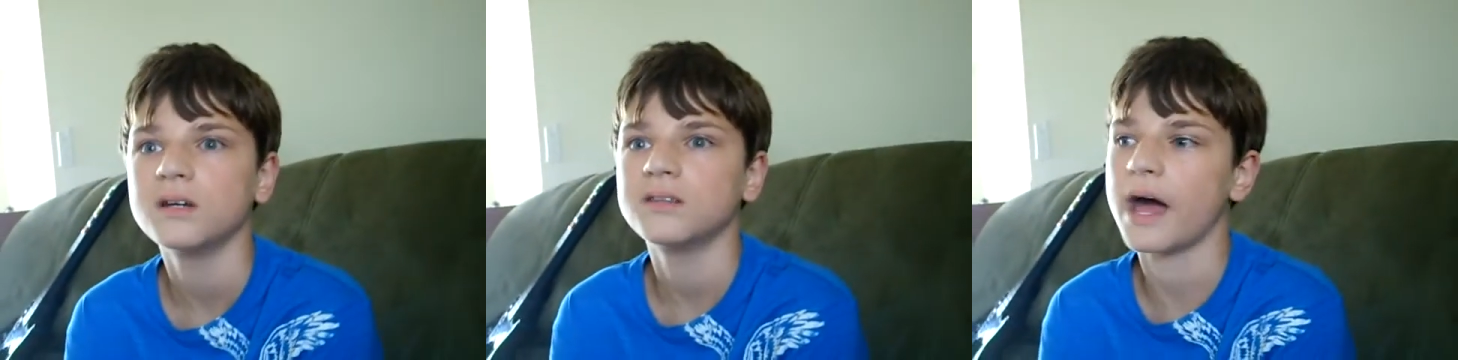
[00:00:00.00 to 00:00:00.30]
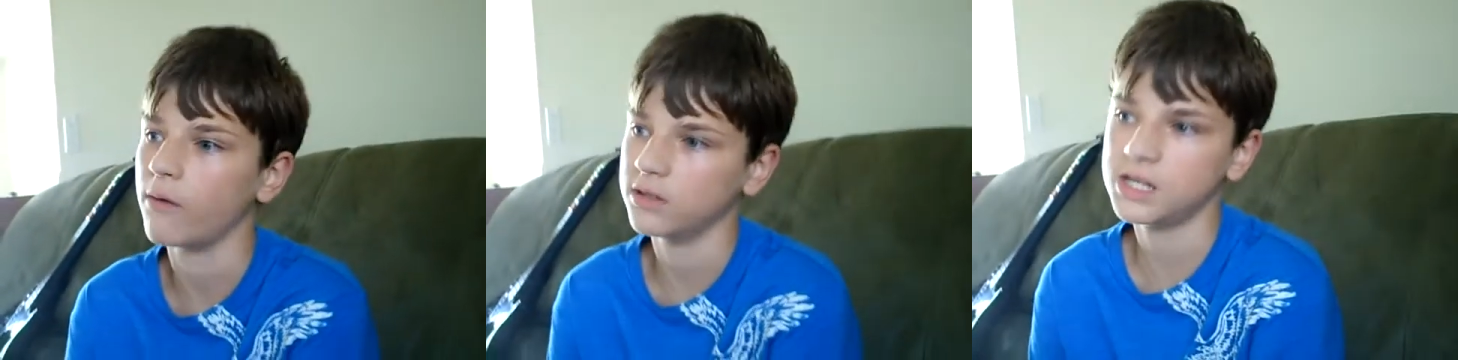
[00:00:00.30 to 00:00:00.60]

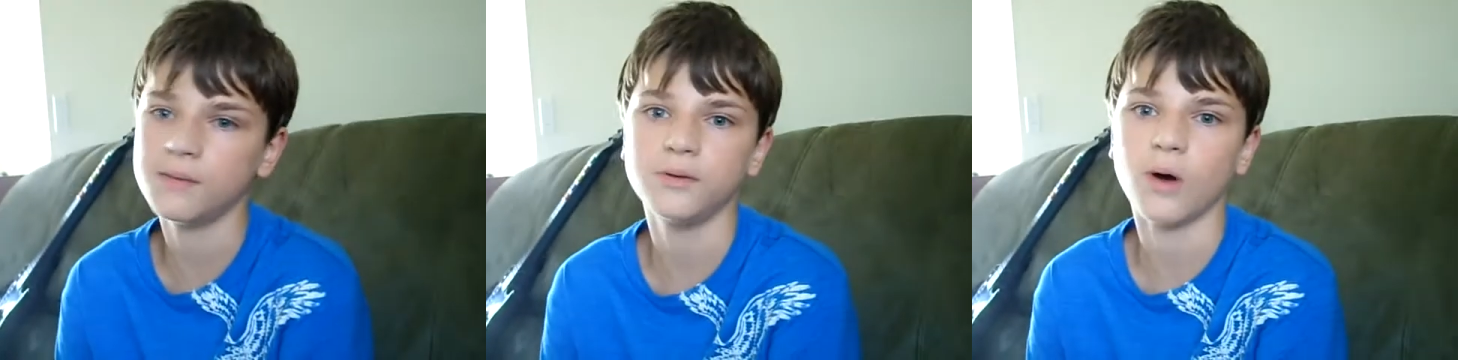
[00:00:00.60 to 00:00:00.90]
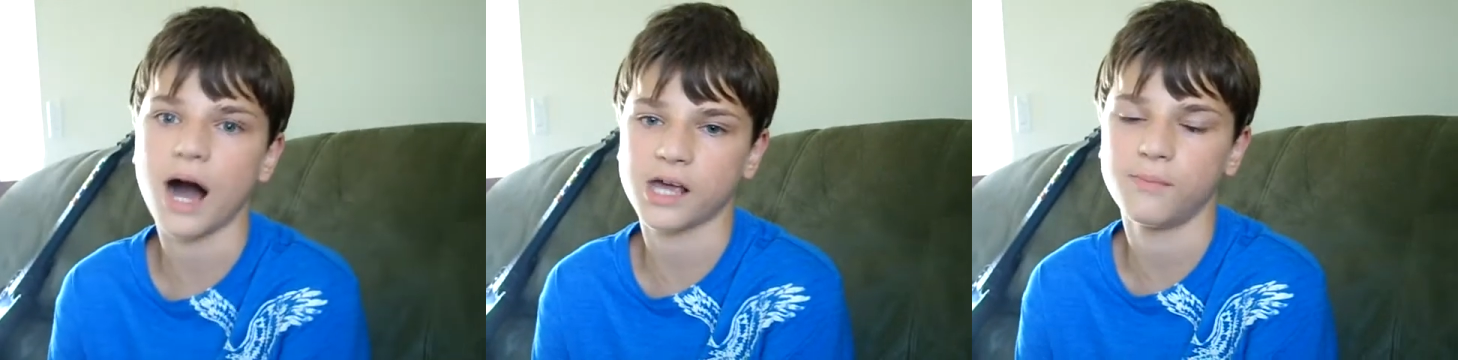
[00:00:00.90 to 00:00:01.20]
that would keep you
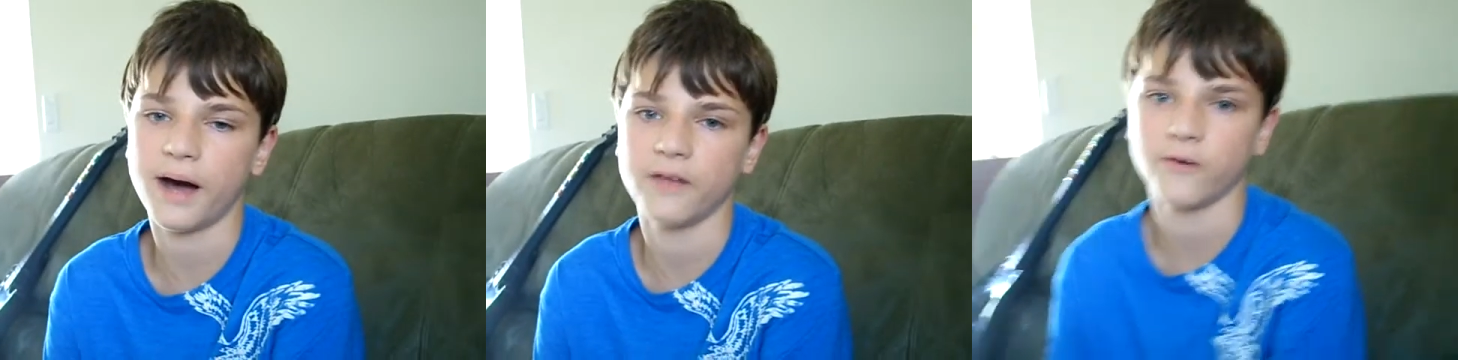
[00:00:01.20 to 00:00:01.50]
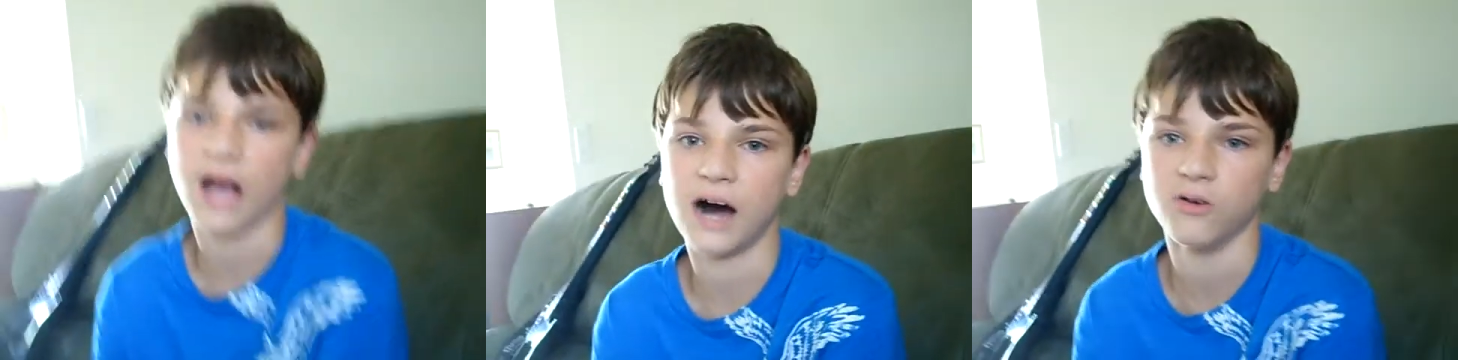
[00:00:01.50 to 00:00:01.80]
occupied for
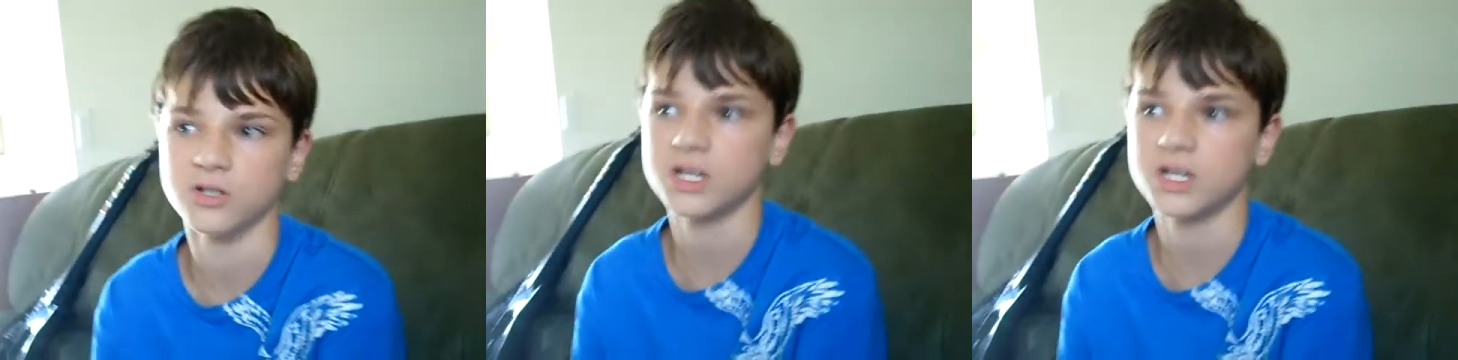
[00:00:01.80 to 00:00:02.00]
hours.